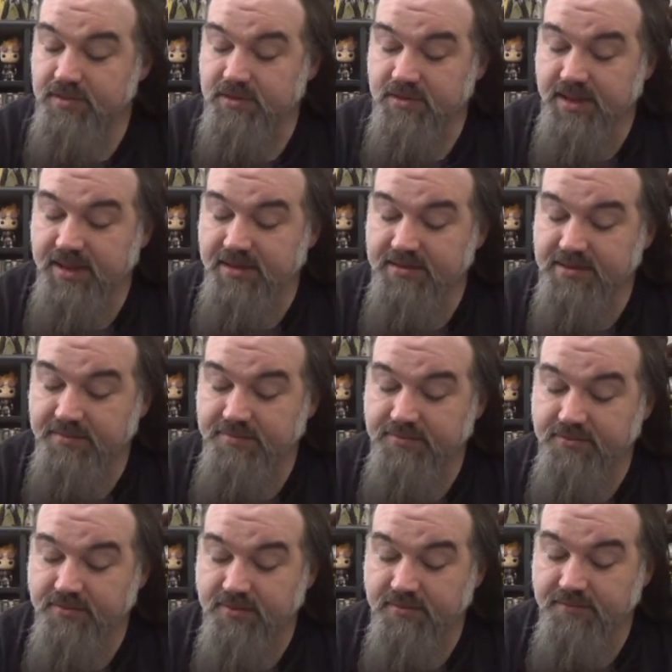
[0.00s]
laying some
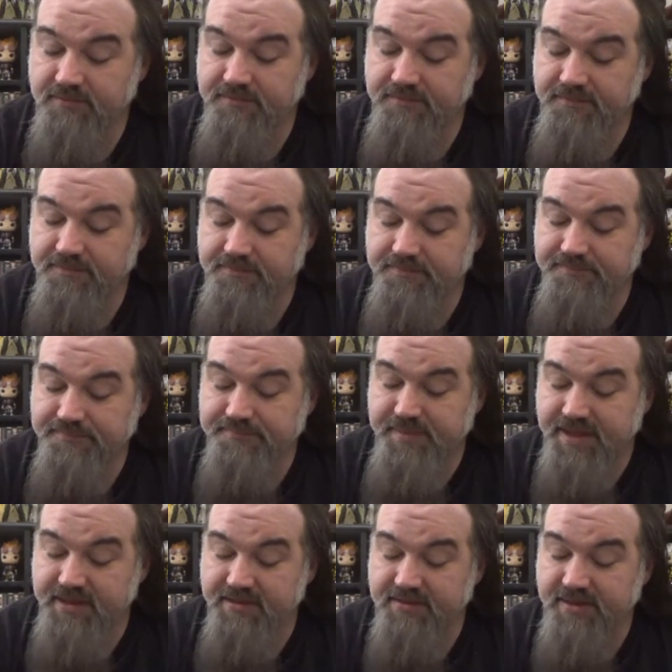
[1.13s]
sort of
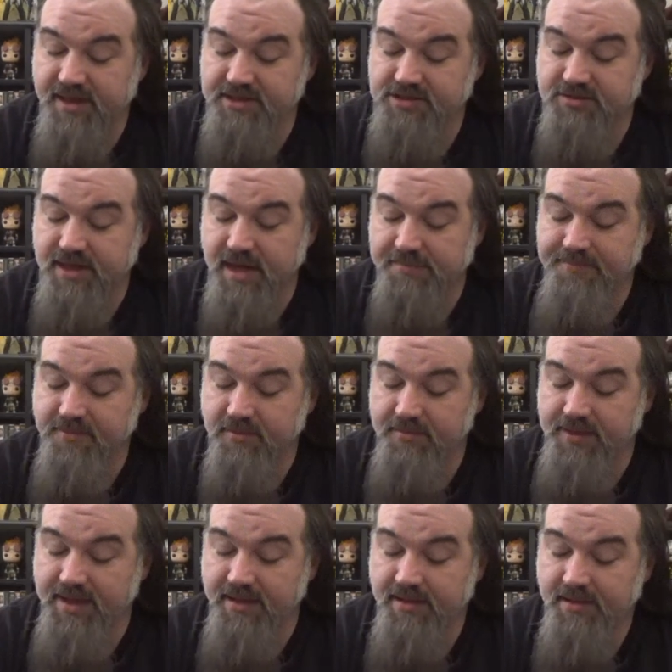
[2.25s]
bait/trap, so
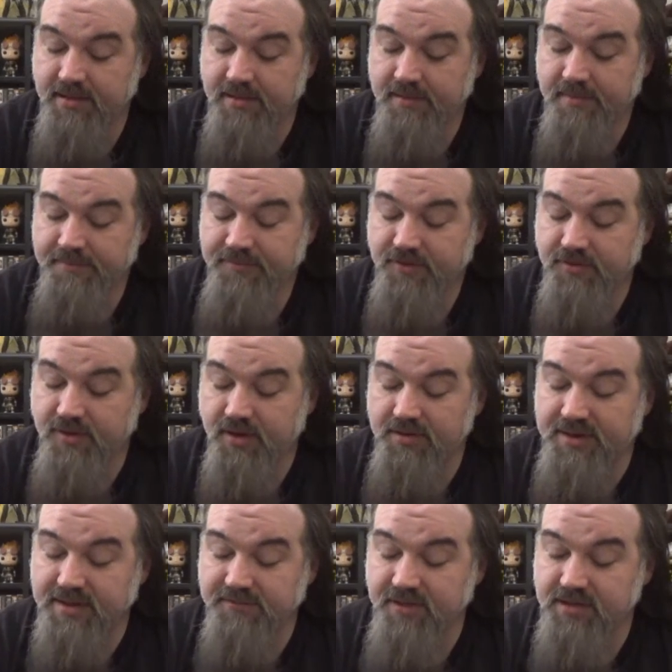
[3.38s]
all
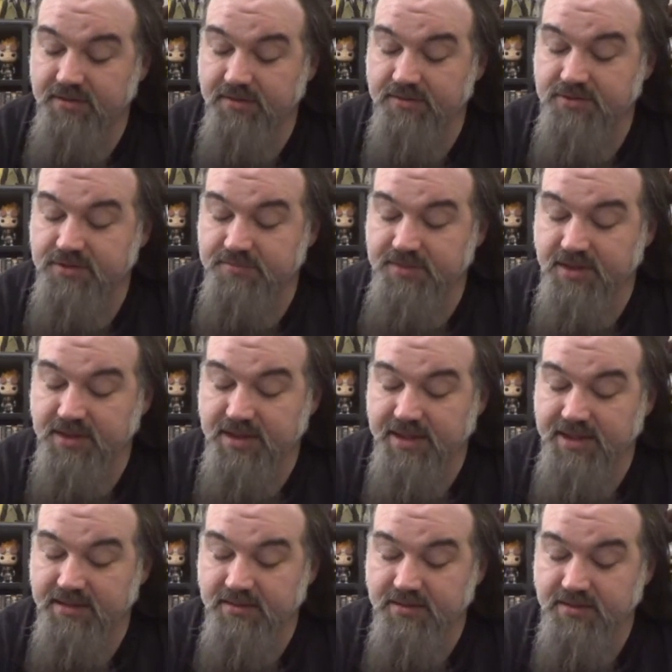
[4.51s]
activated units should be on
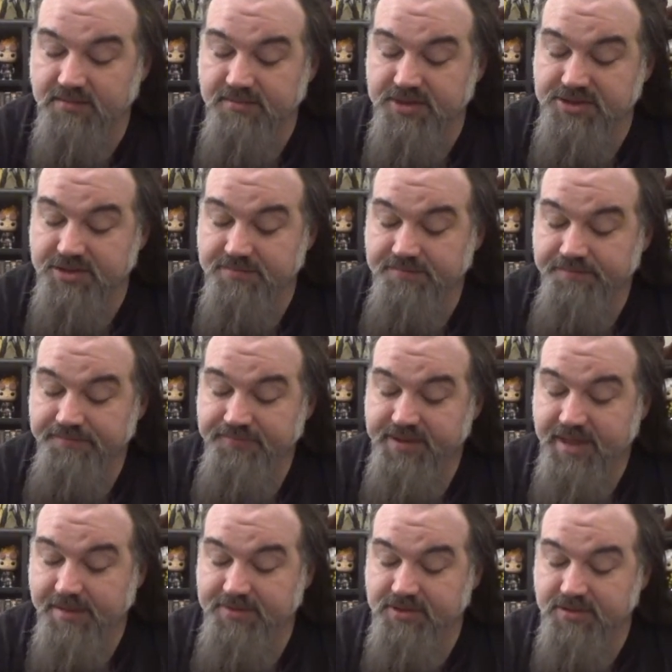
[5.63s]
high alert. Mission,
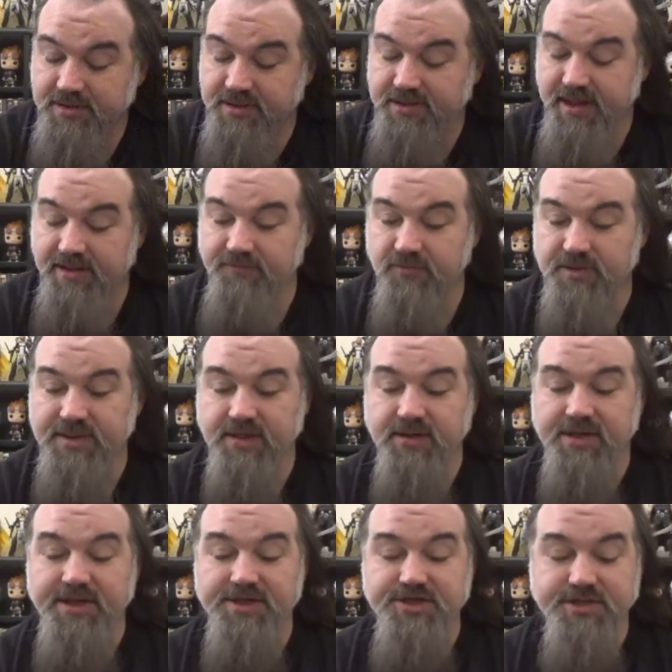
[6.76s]
capture and detain for
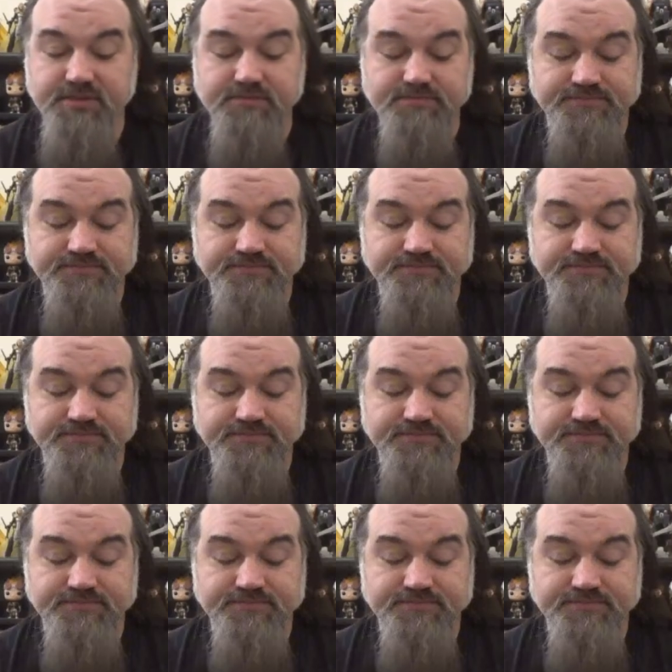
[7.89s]
interrogation.